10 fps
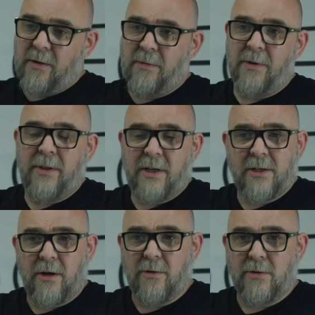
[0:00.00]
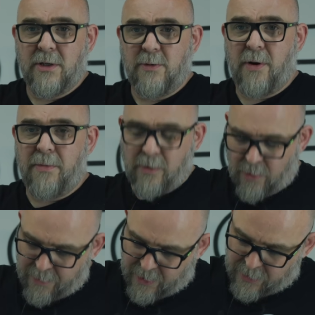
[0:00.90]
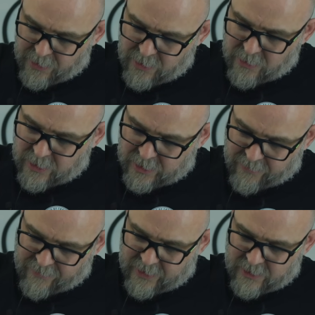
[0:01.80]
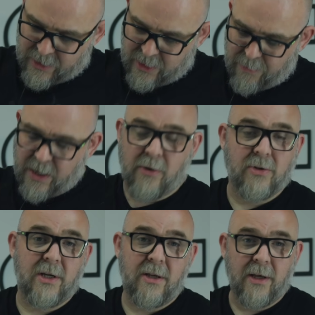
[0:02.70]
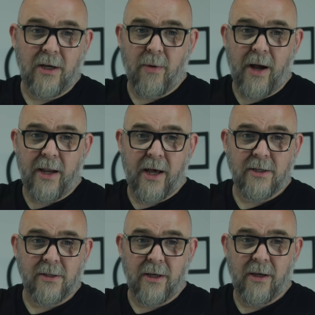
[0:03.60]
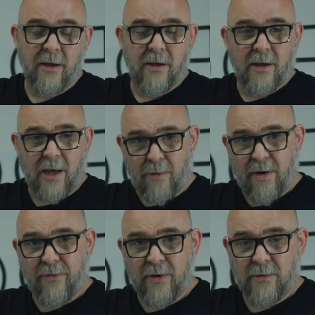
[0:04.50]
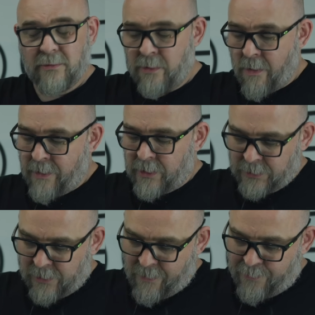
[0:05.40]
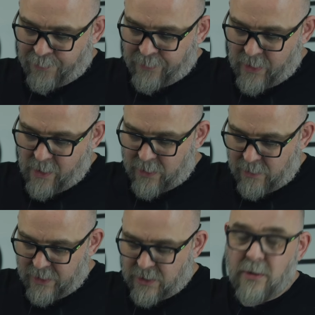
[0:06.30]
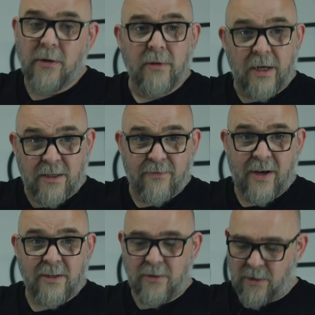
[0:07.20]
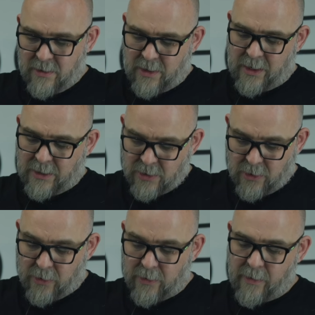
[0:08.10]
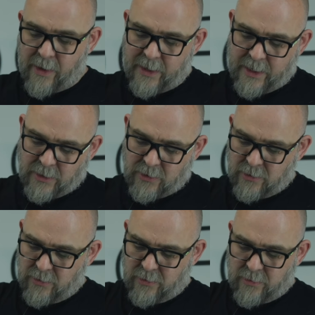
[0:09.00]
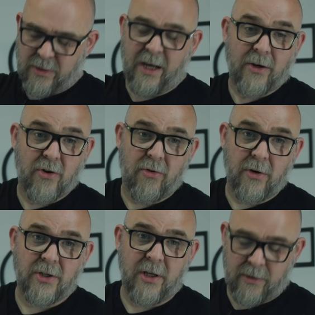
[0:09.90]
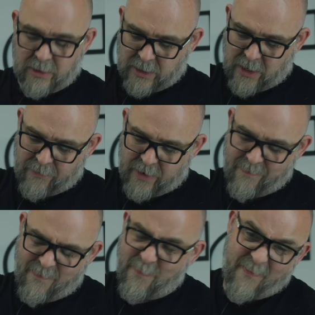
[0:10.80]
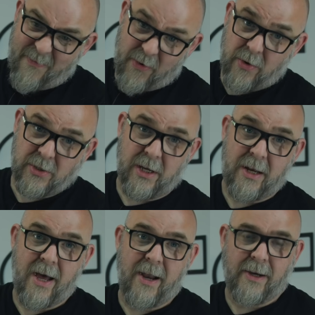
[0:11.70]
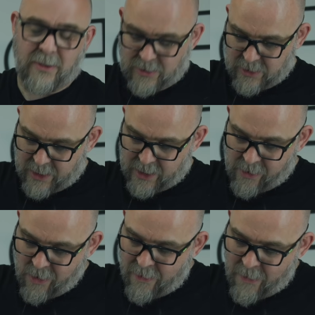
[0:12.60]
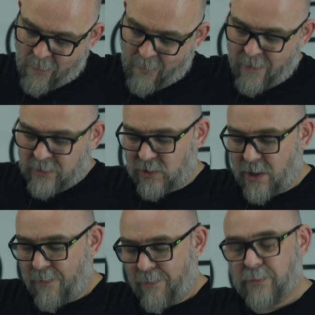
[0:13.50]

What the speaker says: but this hose is probably the one people use because it fits in the BOC thing quite nicely. However, on the original it's fatter and it's cut and then it's kind of crushed in itself and then forced in there nice and tight. So